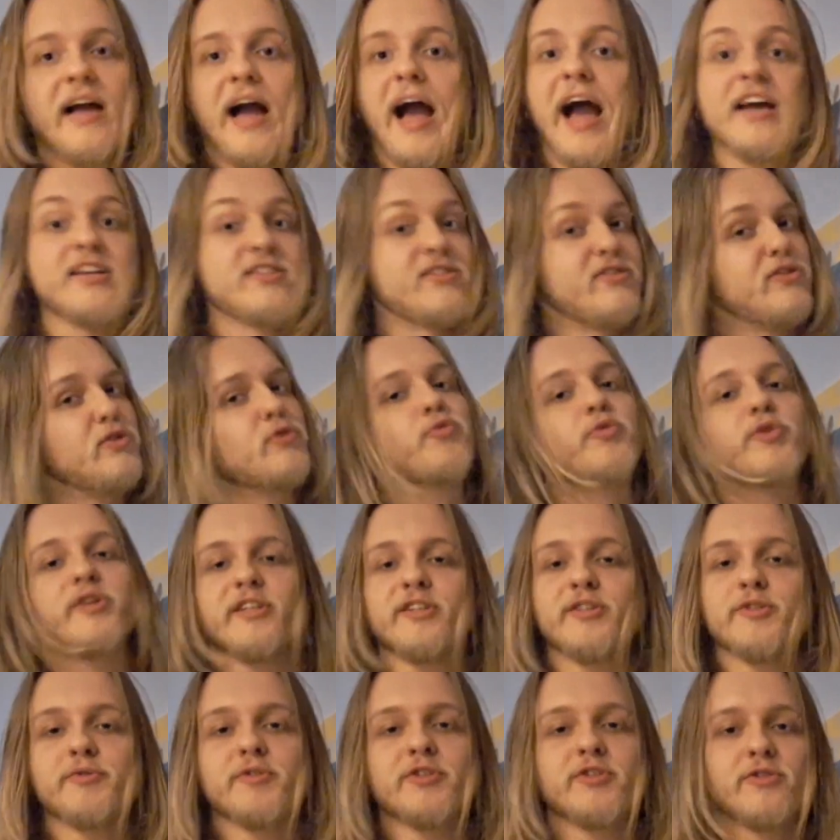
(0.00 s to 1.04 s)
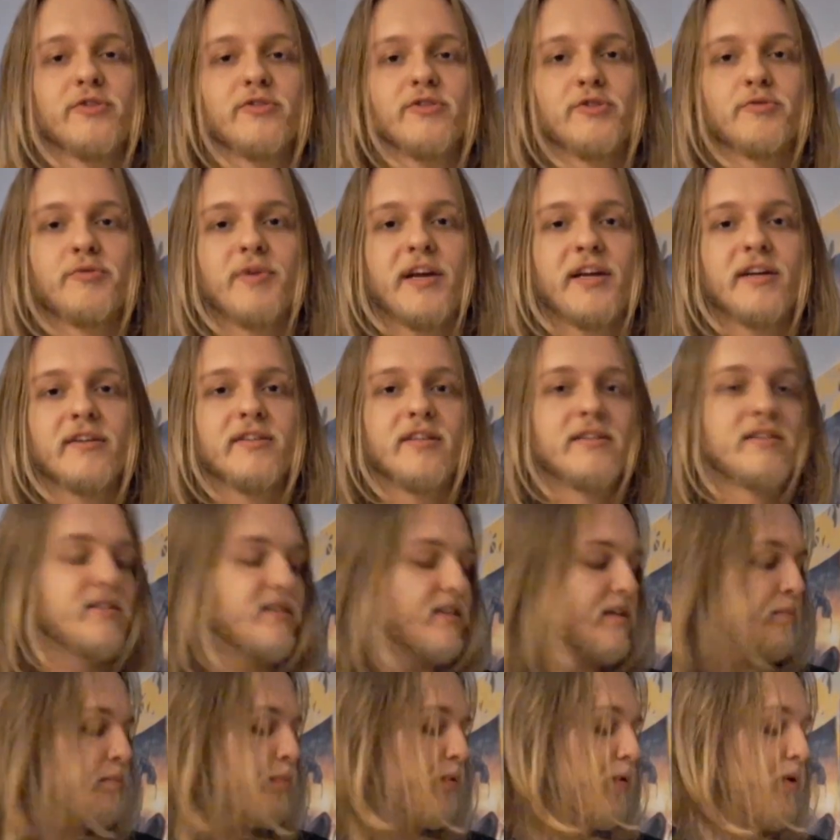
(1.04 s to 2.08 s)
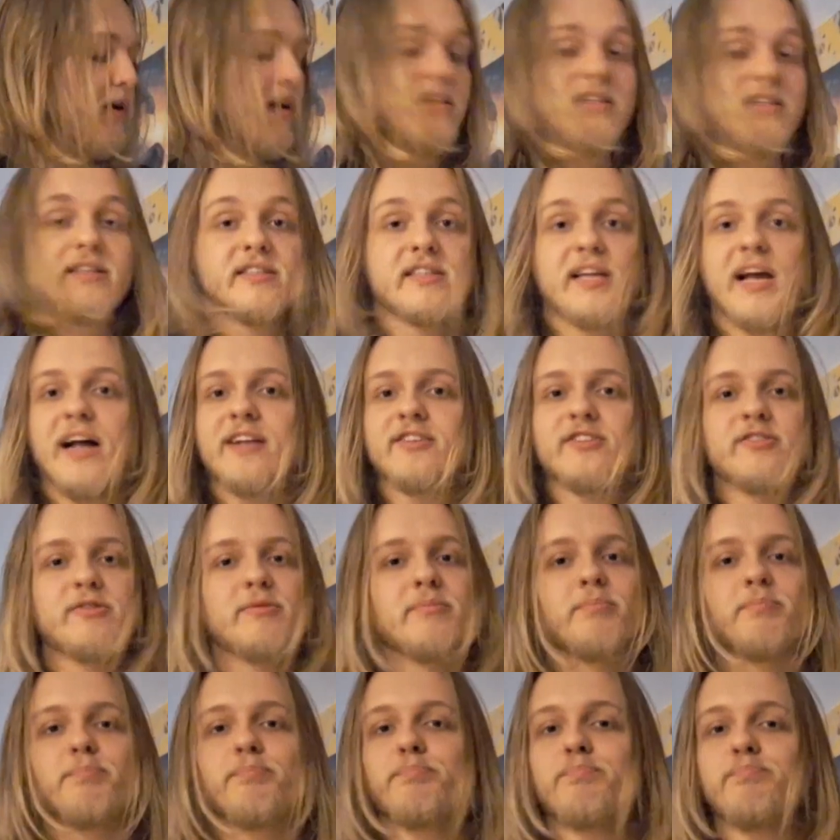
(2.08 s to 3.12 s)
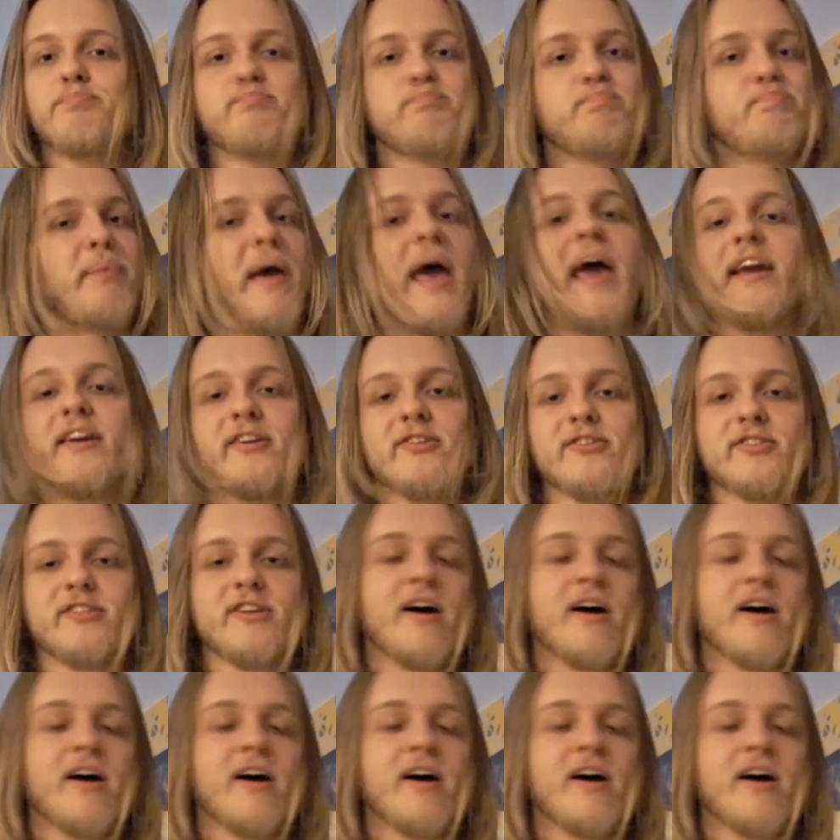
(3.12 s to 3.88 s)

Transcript: I still really do enjoy this record. It's simple and it's got some bangers